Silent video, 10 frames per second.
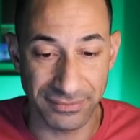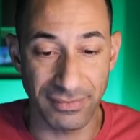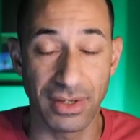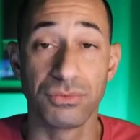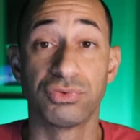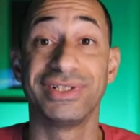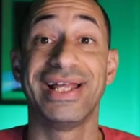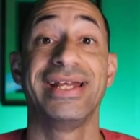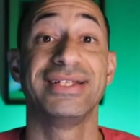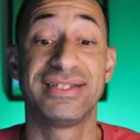
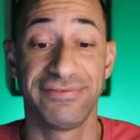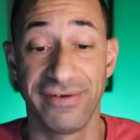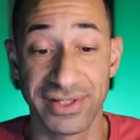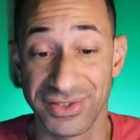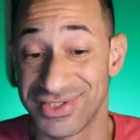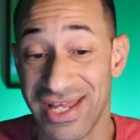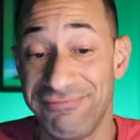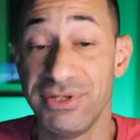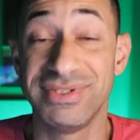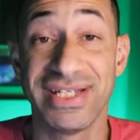related to funnels. If you
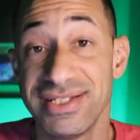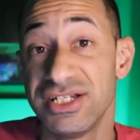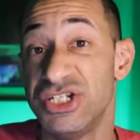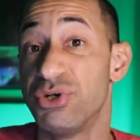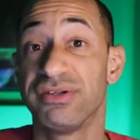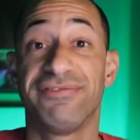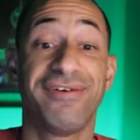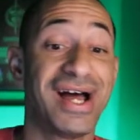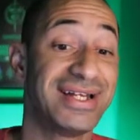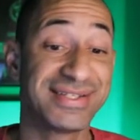didn't, you could
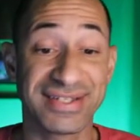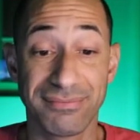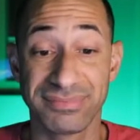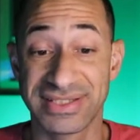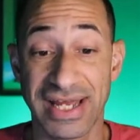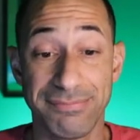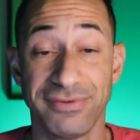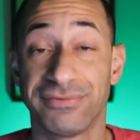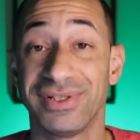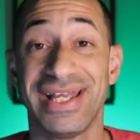find some type of
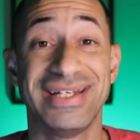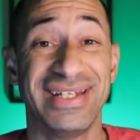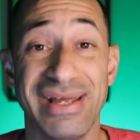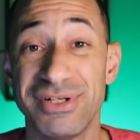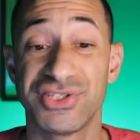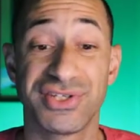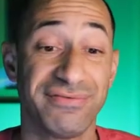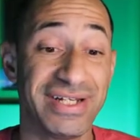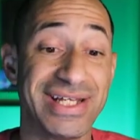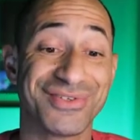related images or
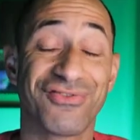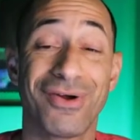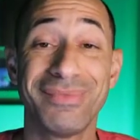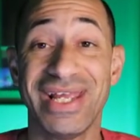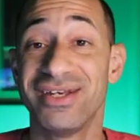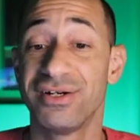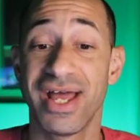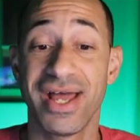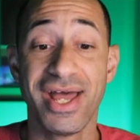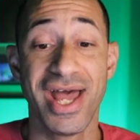videos from the
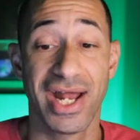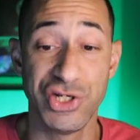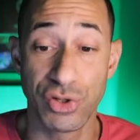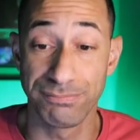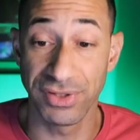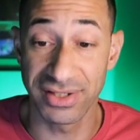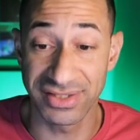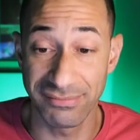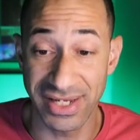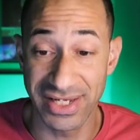internet, and you could plug
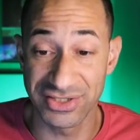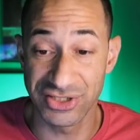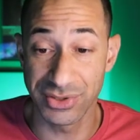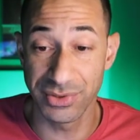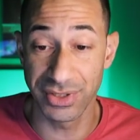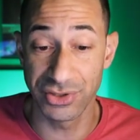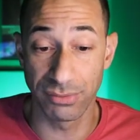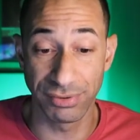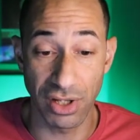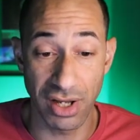them into your
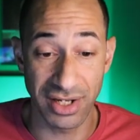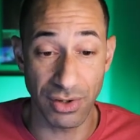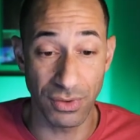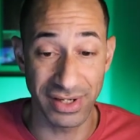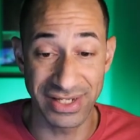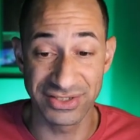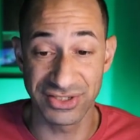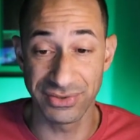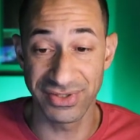blog or into this